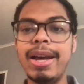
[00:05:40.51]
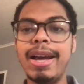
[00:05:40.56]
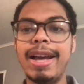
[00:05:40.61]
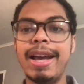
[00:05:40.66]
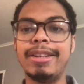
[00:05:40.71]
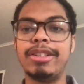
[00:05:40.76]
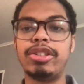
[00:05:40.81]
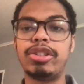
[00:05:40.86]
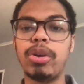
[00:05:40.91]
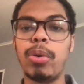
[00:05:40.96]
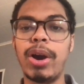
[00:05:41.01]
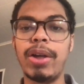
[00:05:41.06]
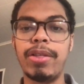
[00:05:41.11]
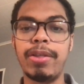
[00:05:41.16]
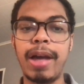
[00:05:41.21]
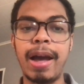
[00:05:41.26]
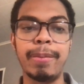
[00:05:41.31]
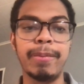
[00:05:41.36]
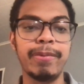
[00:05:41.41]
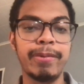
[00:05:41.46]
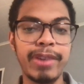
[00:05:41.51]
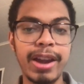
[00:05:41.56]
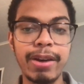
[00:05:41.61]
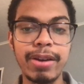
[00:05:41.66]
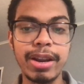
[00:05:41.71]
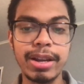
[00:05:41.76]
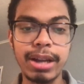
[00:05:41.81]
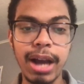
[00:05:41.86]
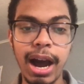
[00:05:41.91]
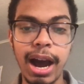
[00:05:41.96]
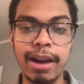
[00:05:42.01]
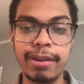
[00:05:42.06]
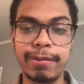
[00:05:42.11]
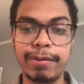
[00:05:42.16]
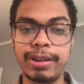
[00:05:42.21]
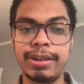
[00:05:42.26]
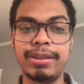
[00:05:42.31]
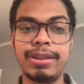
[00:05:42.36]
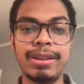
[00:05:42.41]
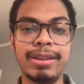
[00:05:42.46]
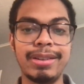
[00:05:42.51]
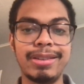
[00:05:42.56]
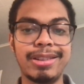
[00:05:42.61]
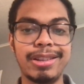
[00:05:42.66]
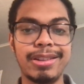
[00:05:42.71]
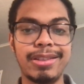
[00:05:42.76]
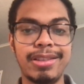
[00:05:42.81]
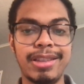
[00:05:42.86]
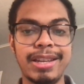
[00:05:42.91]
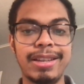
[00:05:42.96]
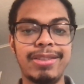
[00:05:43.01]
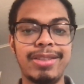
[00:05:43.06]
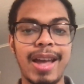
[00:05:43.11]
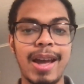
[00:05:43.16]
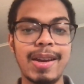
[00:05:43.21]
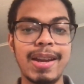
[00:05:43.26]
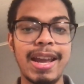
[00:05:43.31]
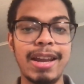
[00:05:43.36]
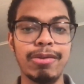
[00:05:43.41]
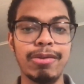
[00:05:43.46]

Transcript: And so I am very confident to think that a